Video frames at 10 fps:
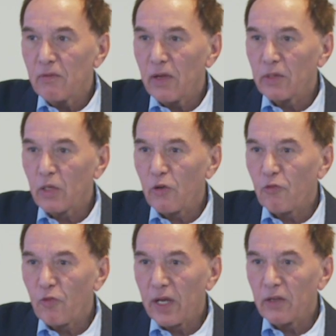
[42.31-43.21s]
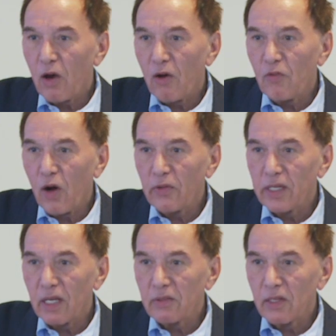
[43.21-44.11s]
very good friend of all
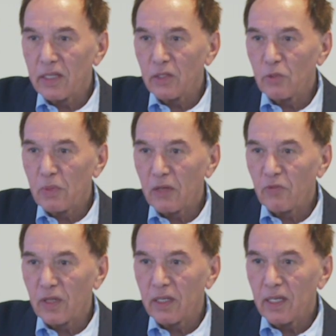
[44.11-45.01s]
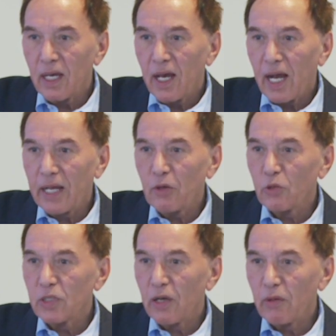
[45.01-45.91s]
the elderly in New Bedford. I
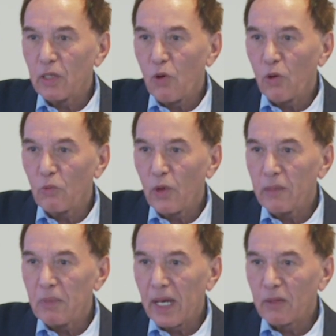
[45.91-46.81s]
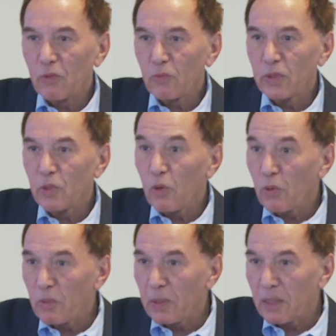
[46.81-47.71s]
know Terry going way back when you
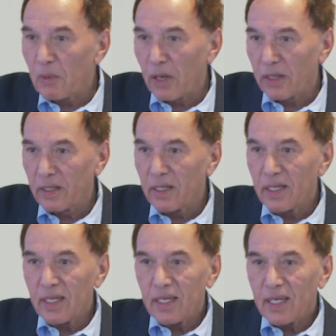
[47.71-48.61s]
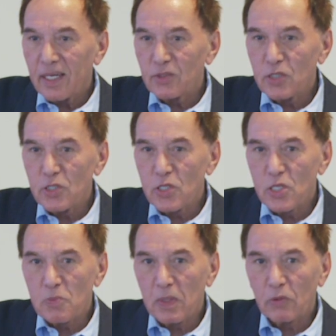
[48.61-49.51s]
were with Peabody, and she's
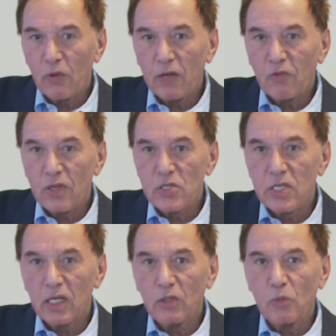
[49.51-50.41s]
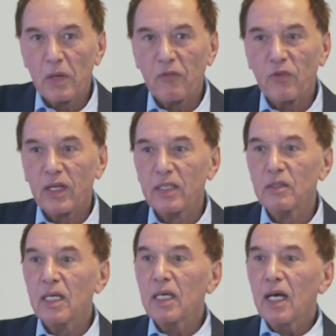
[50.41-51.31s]
just been great for the city of New Bedford,
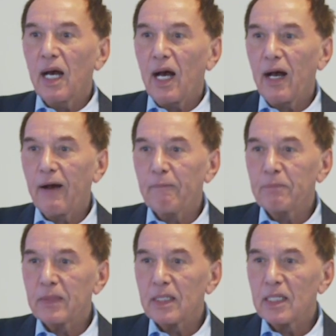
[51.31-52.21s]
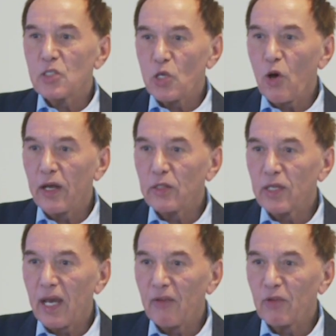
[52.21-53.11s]
and um, it's an honor
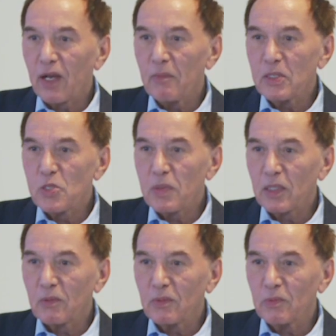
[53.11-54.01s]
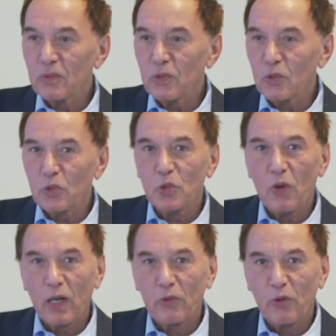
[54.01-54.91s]
to have her come and speak
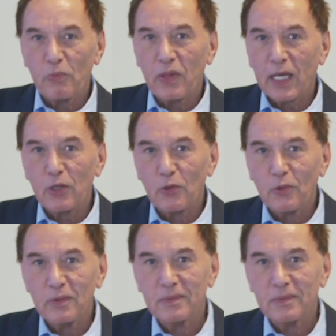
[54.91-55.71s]
to our group. Thank you.